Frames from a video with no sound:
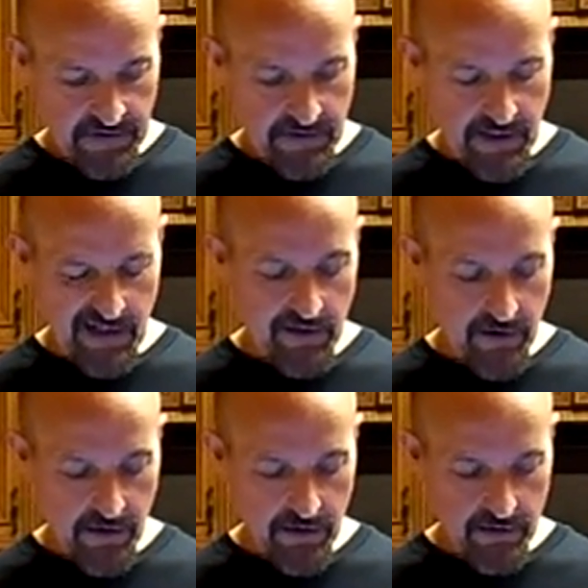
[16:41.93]
9
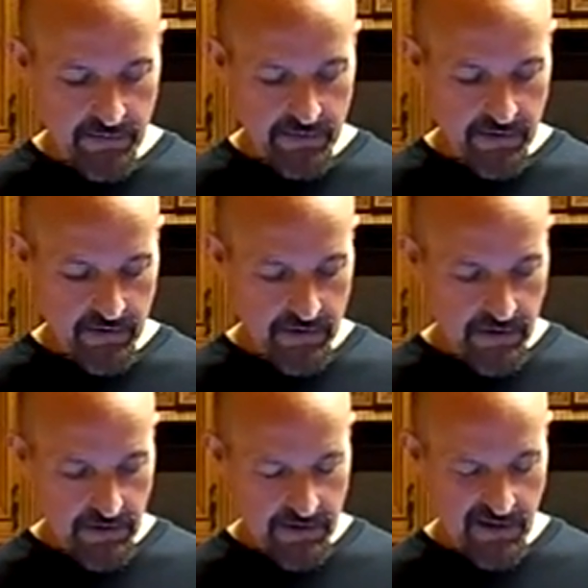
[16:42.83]
carbs,
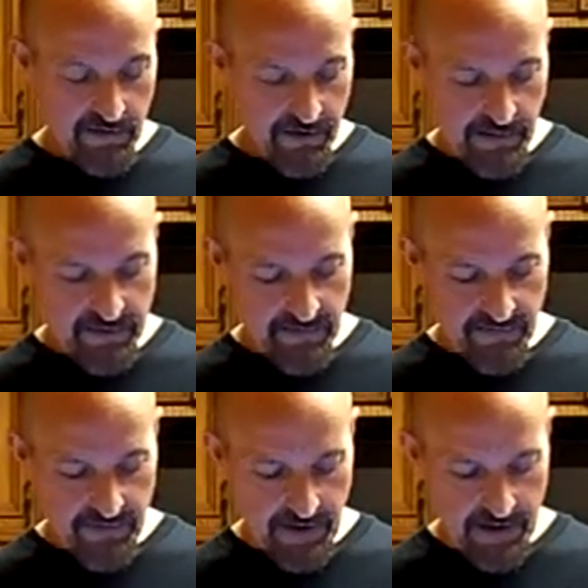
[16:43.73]
10 grams of
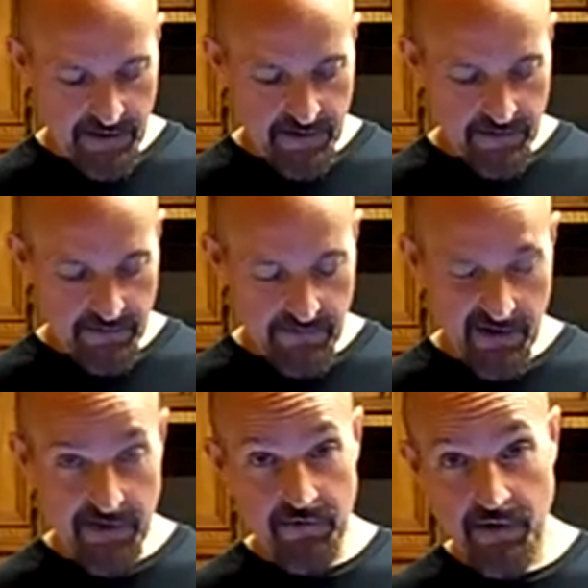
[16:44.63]
fat,
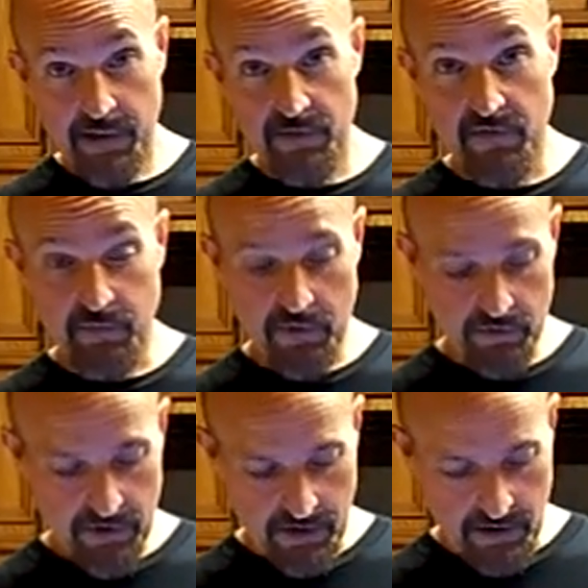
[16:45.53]
5 grams of
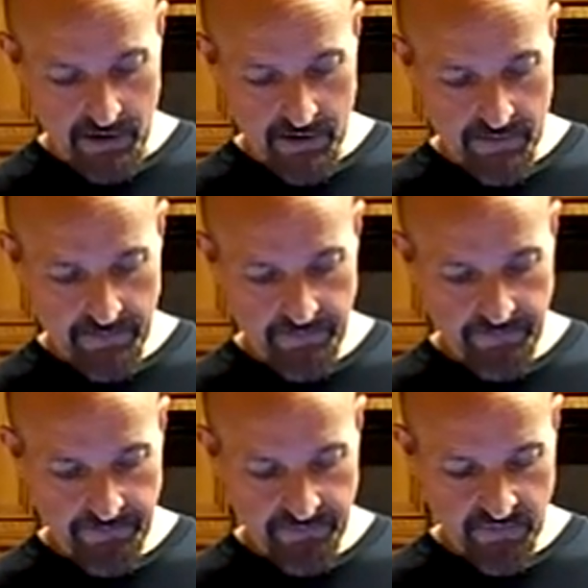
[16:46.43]
protein,
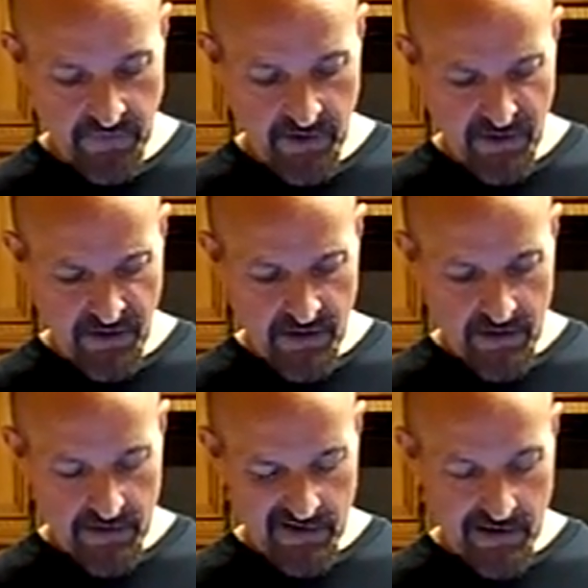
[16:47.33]

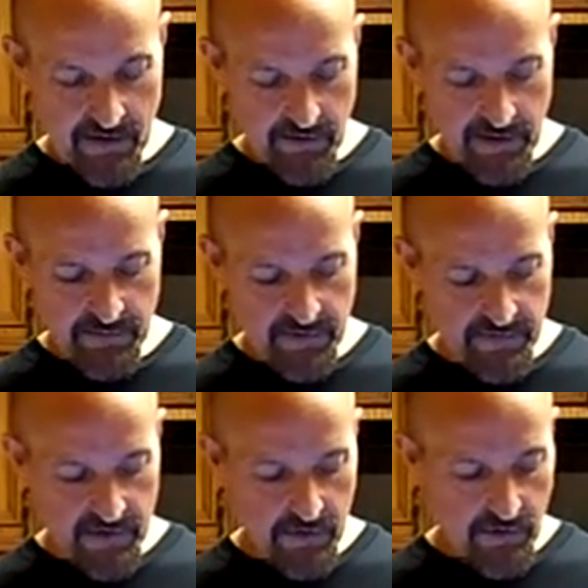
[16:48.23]
10 grams of
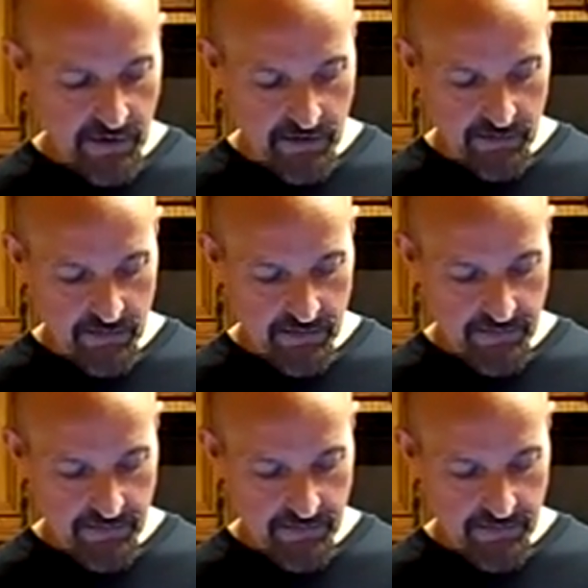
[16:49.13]
sodium,